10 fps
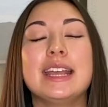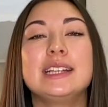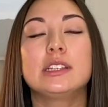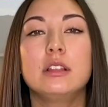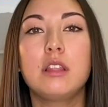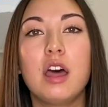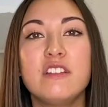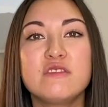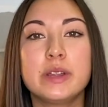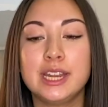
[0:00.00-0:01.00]
It's a lot
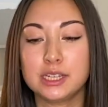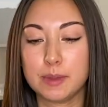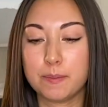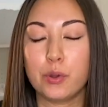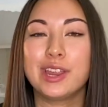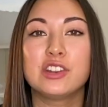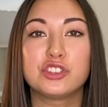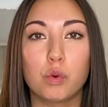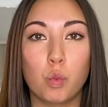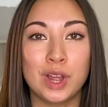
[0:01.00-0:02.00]
of money to be putting into
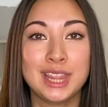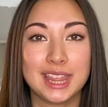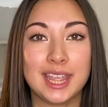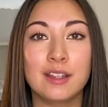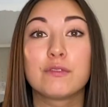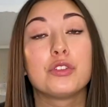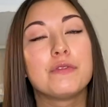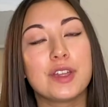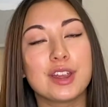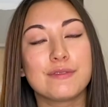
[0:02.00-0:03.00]
one thing for the
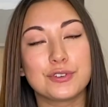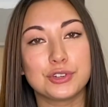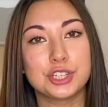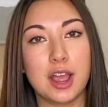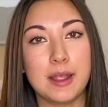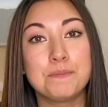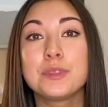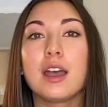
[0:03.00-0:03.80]
very first time.